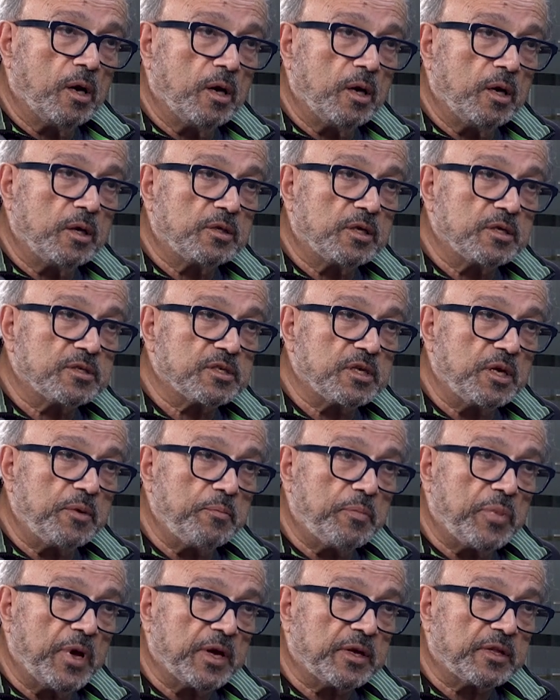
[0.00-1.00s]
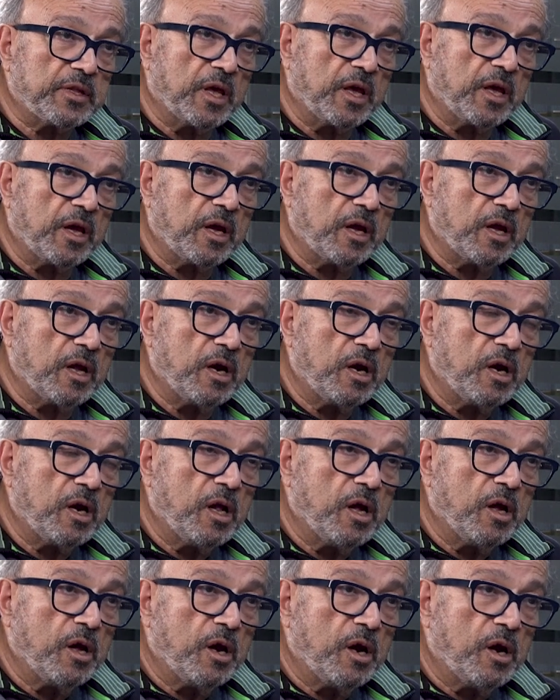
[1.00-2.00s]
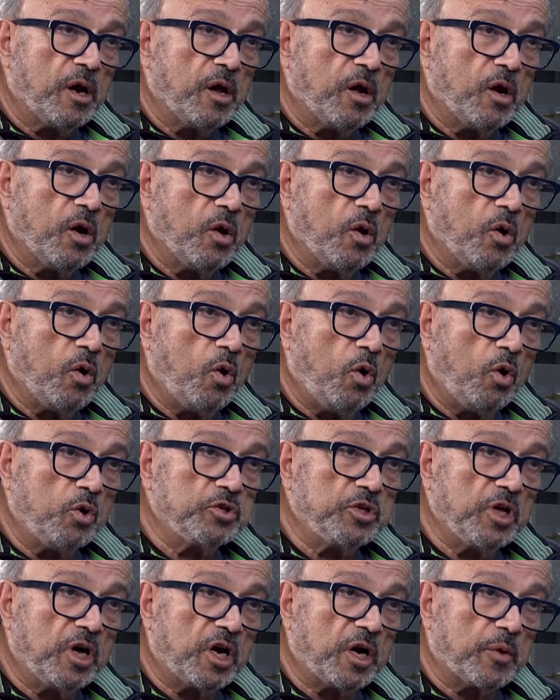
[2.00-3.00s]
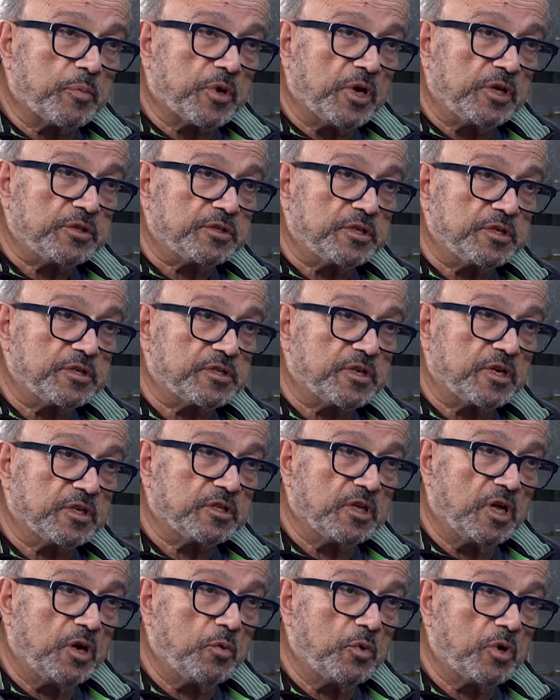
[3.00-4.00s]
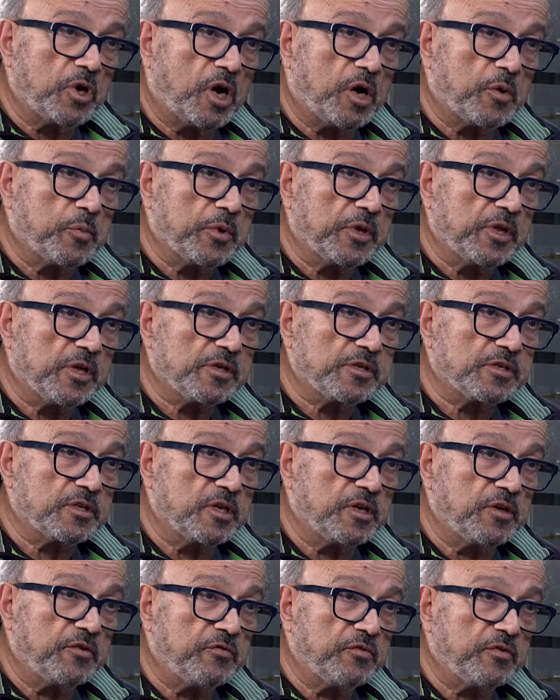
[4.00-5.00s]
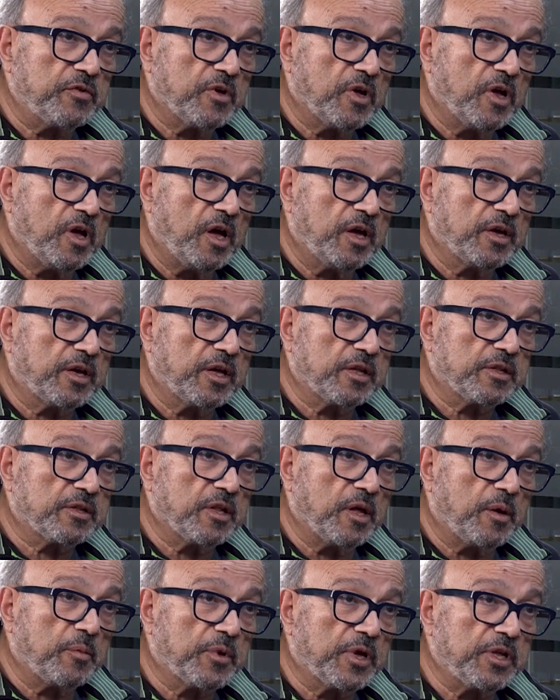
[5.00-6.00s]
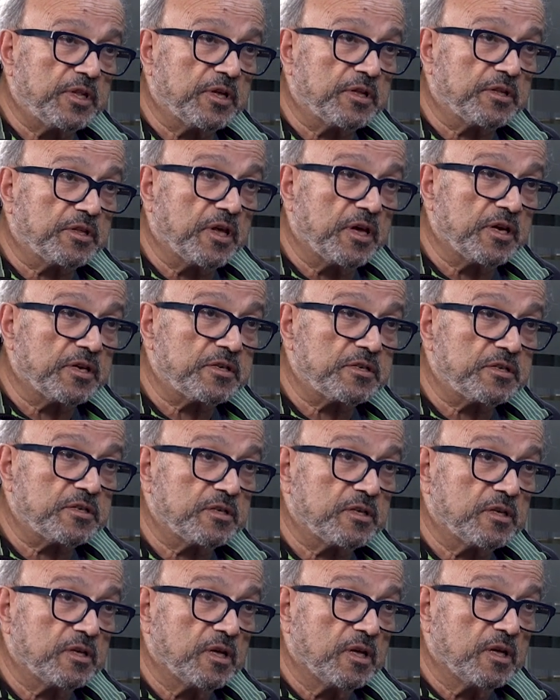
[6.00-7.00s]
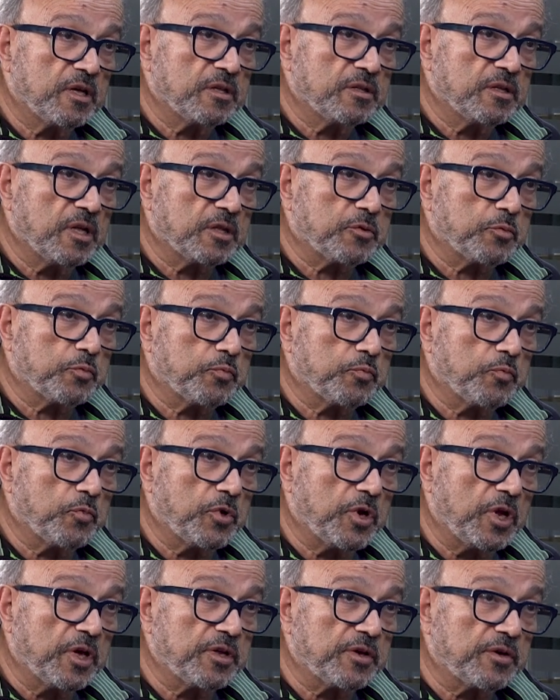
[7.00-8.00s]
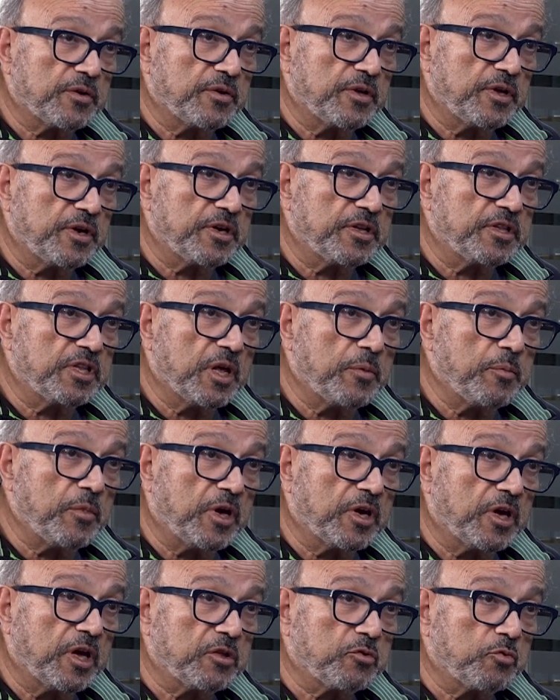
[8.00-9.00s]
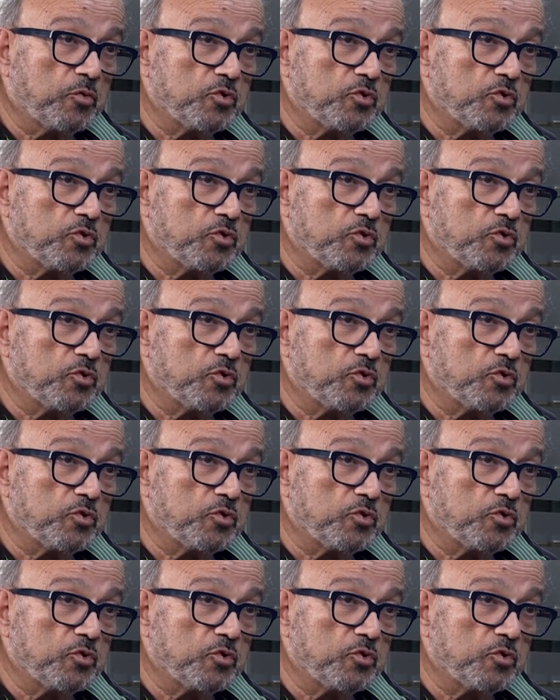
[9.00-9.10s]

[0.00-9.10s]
it is impacting all the Arab countries right now where Armenians live. I'm getting texts that when I read them, I get